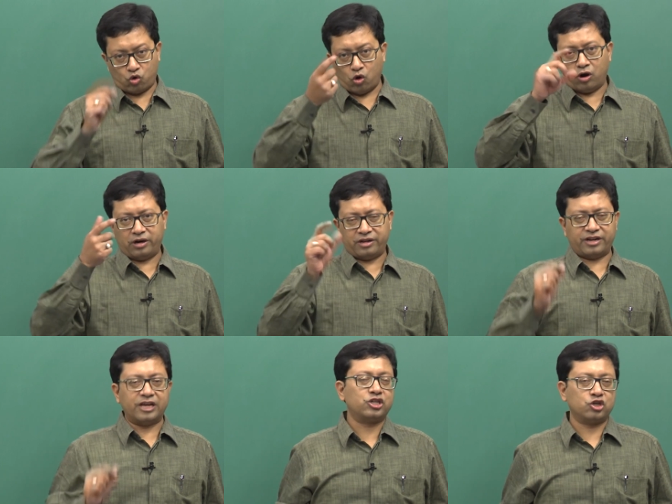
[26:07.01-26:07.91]
called
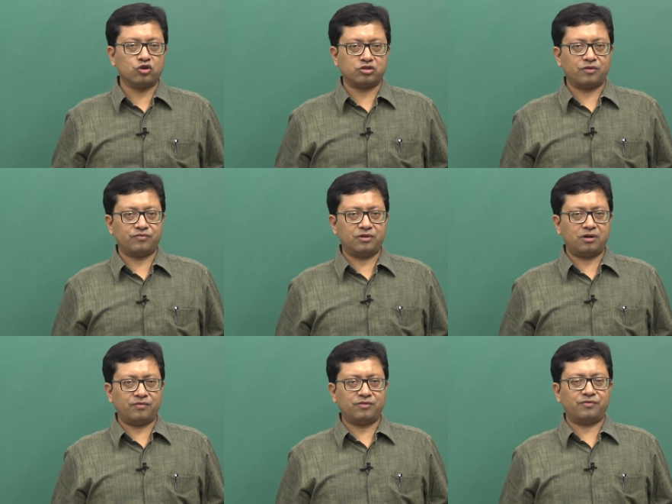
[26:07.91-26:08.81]
ratios of
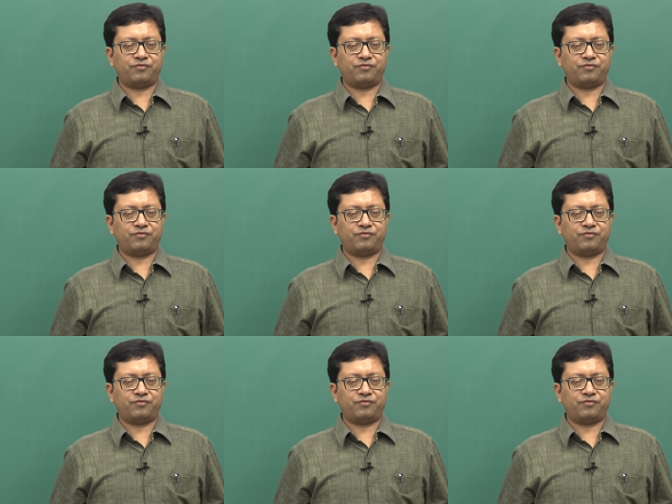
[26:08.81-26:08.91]
the